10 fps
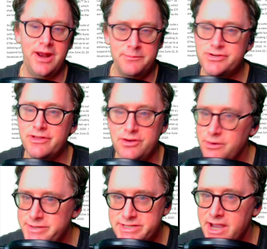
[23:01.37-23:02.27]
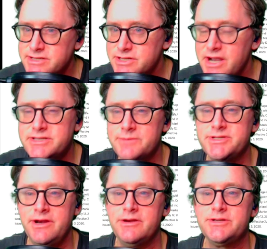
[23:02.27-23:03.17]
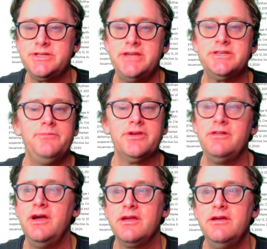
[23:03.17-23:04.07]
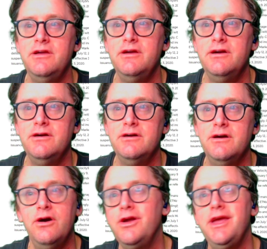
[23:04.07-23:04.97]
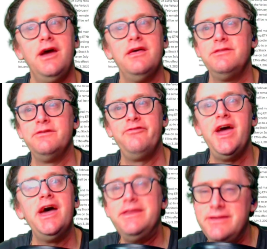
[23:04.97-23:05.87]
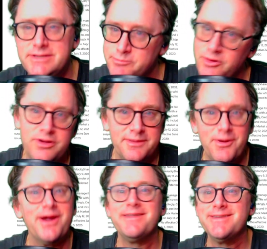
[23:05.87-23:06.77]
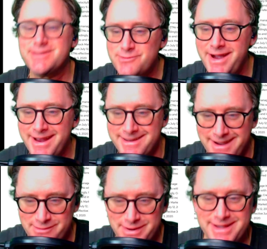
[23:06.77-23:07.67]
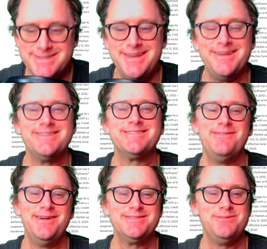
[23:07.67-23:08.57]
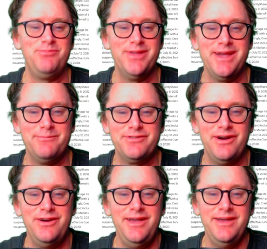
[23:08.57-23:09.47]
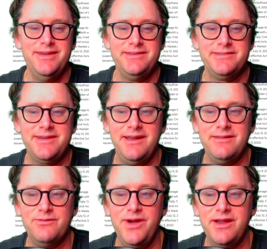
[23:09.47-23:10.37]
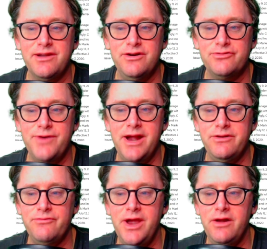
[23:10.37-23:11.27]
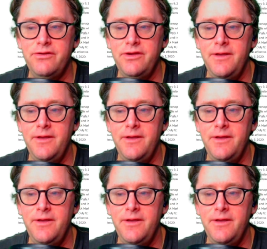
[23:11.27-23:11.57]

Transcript: I'm sure the Goldman Sachs guys upstairs say something like, "Oh yeah, the Fed, he's pulling the market this way." Everybody has someone else to blame. So just kind of the way it goes round and round.